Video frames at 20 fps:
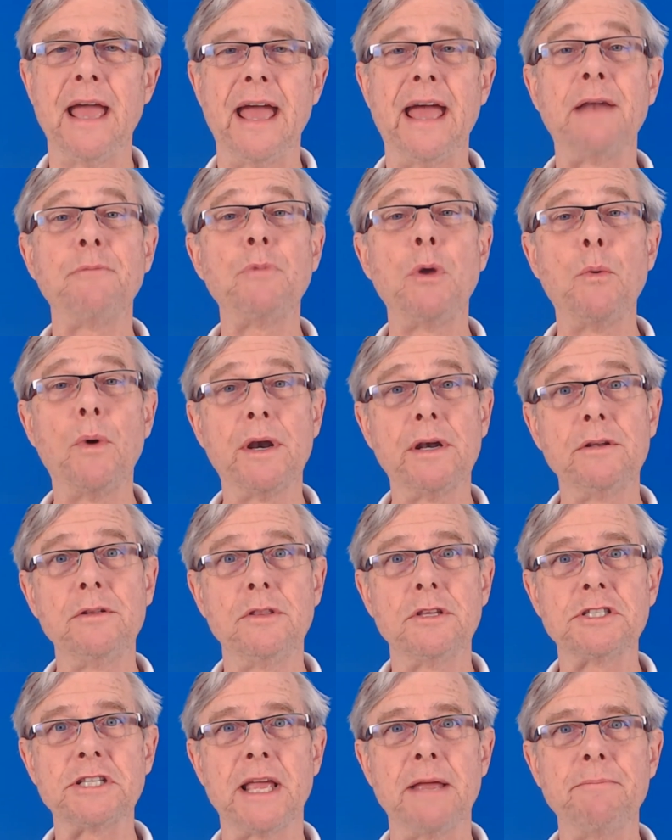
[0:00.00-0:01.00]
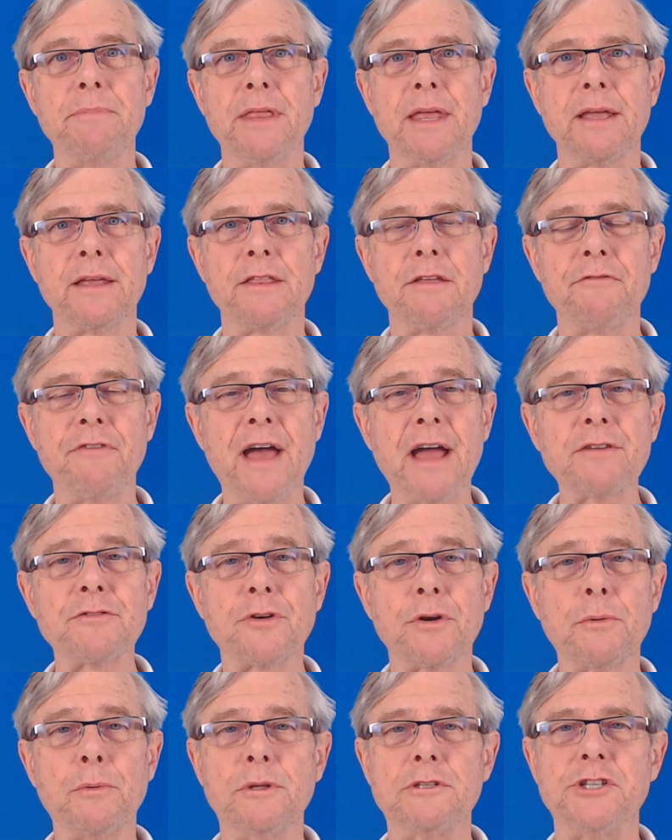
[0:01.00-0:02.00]
And we want to do the same thing in the
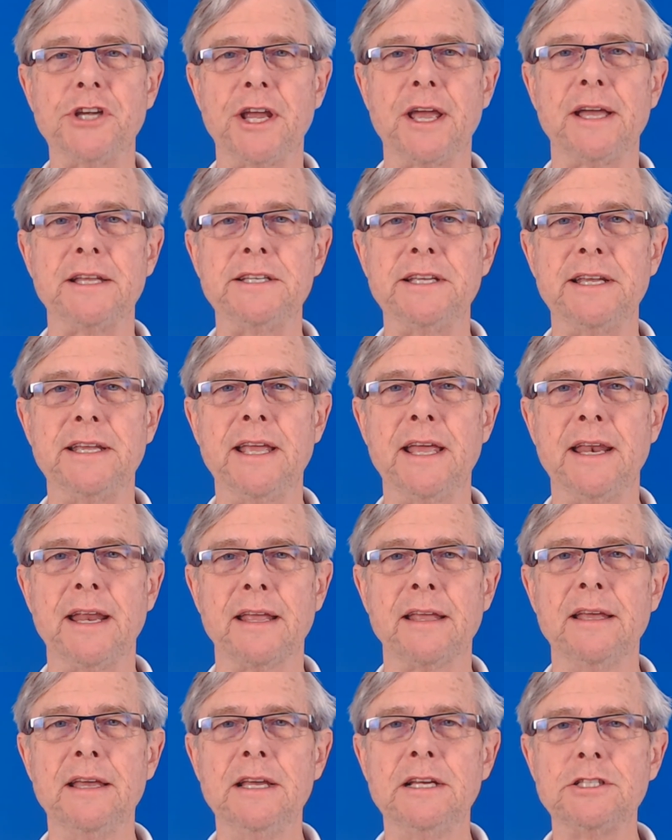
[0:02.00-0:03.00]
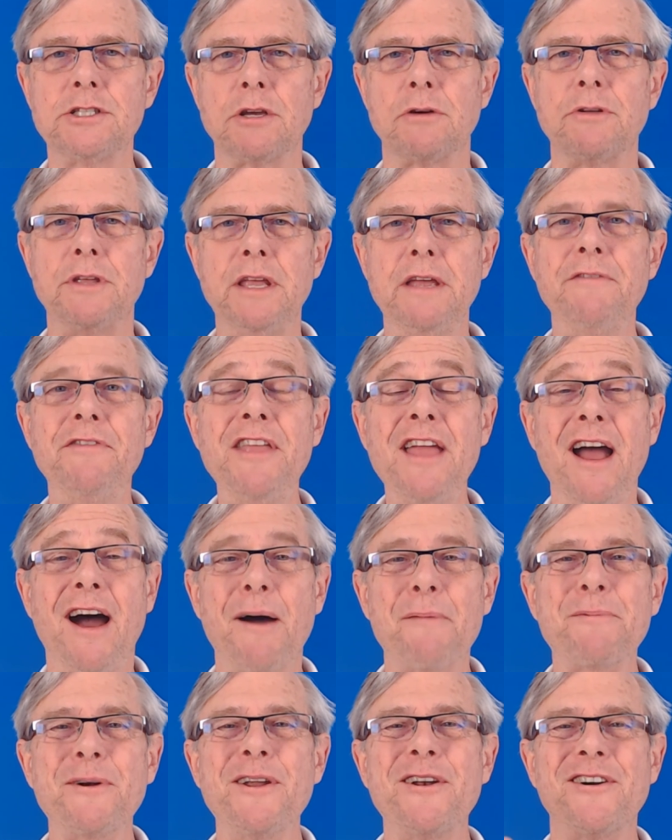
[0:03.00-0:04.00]
factory with JIT kitting. So give the
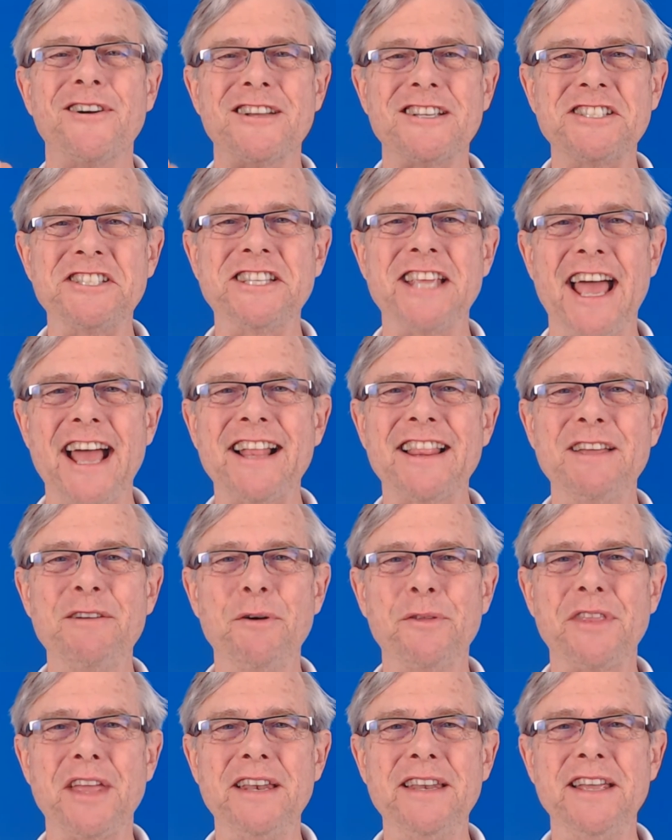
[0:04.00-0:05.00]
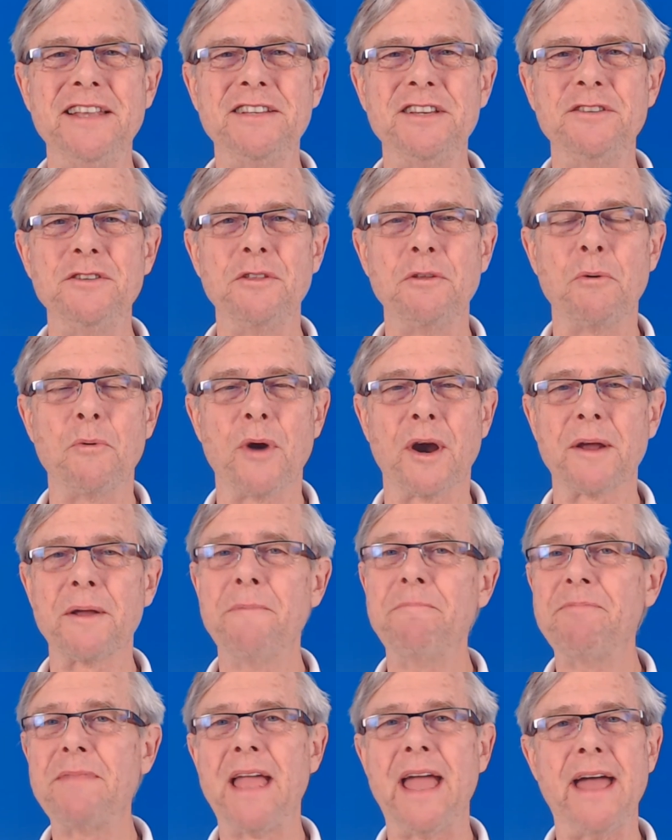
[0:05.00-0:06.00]
operator exactly what they need to do the
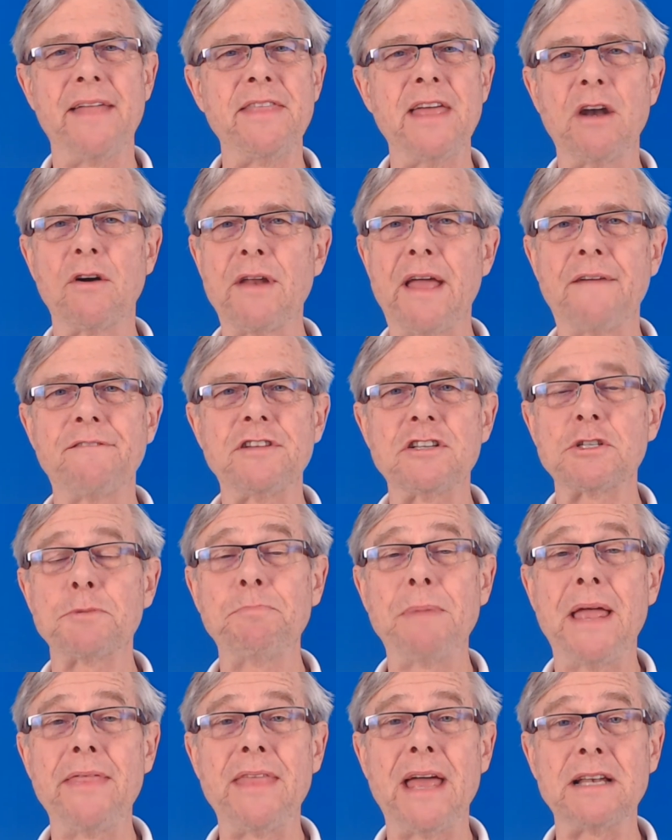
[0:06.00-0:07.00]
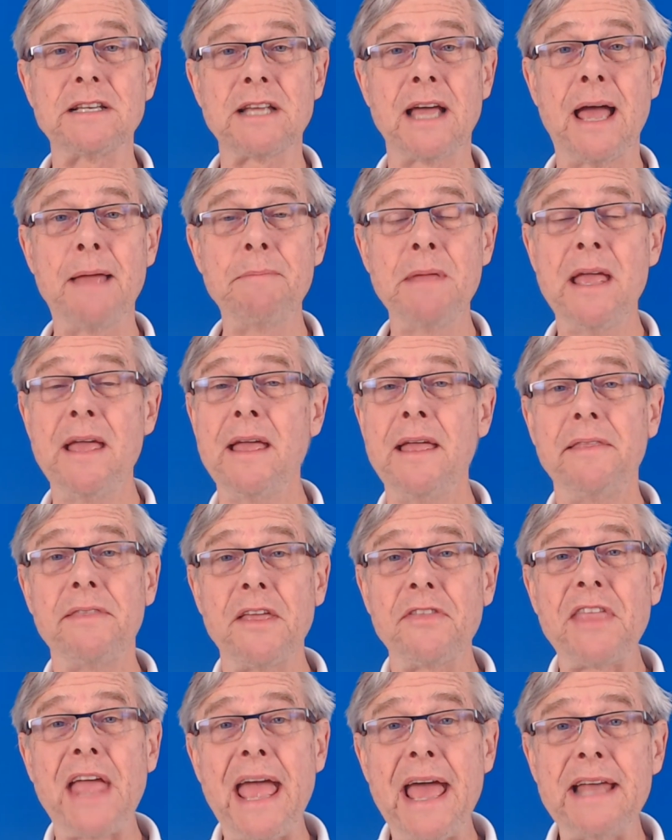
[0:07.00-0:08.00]
work, and they don't have to spend that time
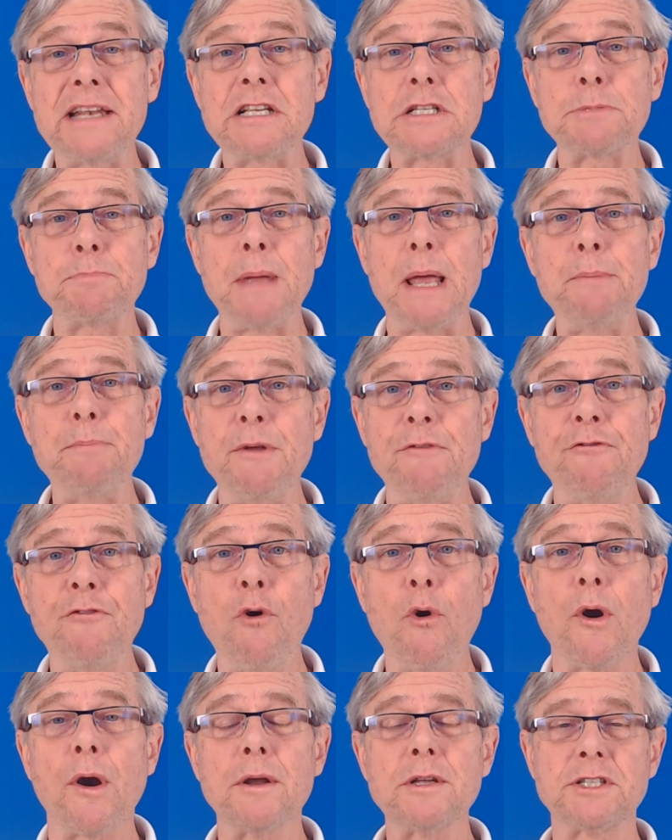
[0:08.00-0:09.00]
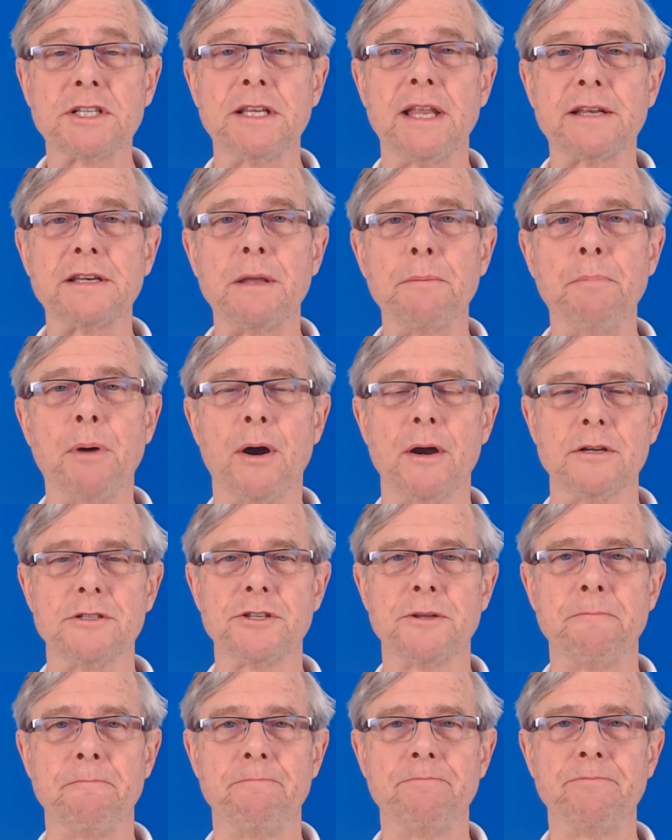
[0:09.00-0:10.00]
that they had to spend before selecting parts.